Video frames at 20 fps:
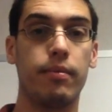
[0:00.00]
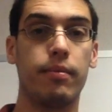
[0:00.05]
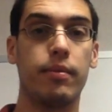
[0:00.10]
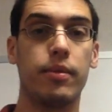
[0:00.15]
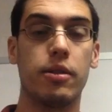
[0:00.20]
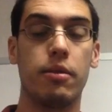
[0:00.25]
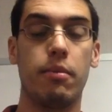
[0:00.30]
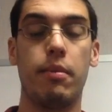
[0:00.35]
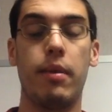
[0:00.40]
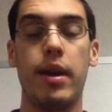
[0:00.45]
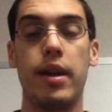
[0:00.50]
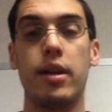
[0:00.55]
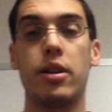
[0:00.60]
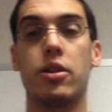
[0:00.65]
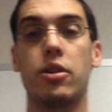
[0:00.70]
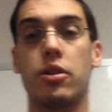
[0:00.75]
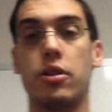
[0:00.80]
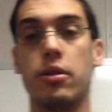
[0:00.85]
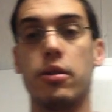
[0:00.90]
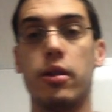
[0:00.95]
So make
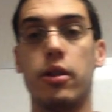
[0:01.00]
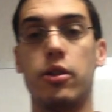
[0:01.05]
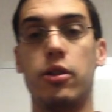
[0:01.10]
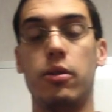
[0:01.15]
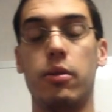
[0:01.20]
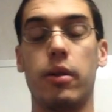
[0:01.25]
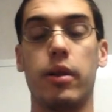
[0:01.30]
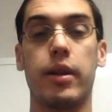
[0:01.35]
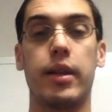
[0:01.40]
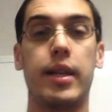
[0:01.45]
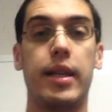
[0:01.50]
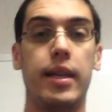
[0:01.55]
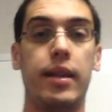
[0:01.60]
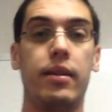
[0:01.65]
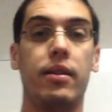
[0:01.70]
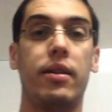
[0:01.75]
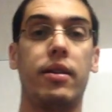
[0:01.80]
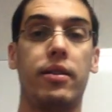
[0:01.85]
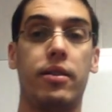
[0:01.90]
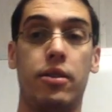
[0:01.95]
sure that you
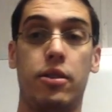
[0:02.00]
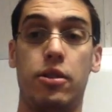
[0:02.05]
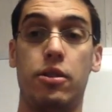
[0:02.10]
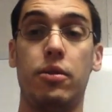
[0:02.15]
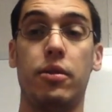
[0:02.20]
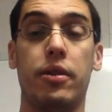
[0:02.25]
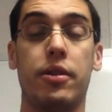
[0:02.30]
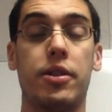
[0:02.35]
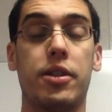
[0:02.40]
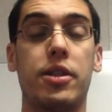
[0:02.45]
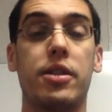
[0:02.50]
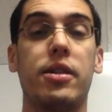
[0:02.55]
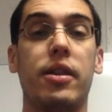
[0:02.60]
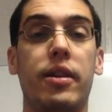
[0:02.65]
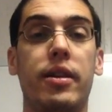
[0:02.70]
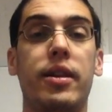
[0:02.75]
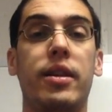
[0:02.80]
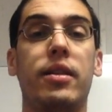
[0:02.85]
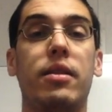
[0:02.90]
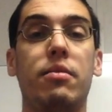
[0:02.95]
are
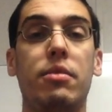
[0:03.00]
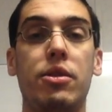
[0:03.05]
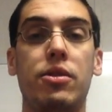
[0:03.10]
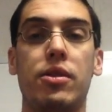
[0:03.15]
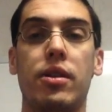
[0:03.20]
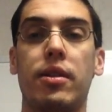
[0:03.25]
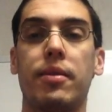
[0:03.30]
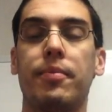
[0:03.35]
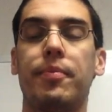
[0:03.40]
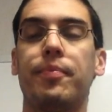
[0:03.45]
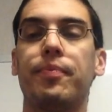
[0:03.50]
studying the music.